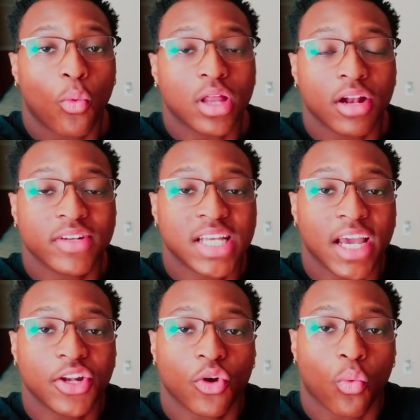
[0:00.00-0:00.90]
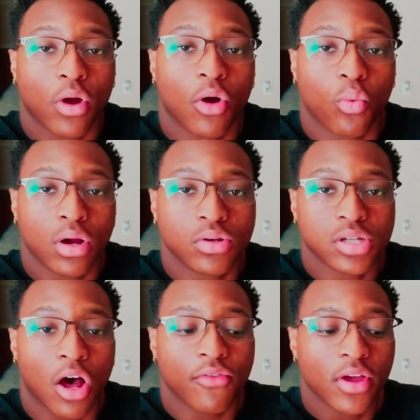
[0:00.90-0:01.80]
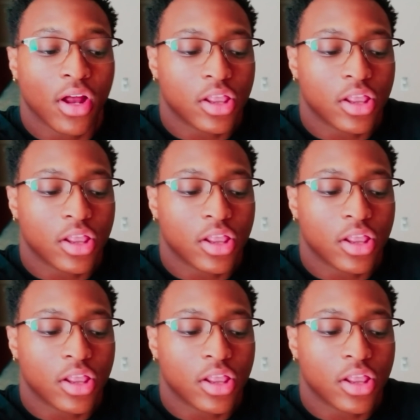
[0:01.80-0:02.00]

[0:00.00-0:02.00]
without even taking your rear wheels off.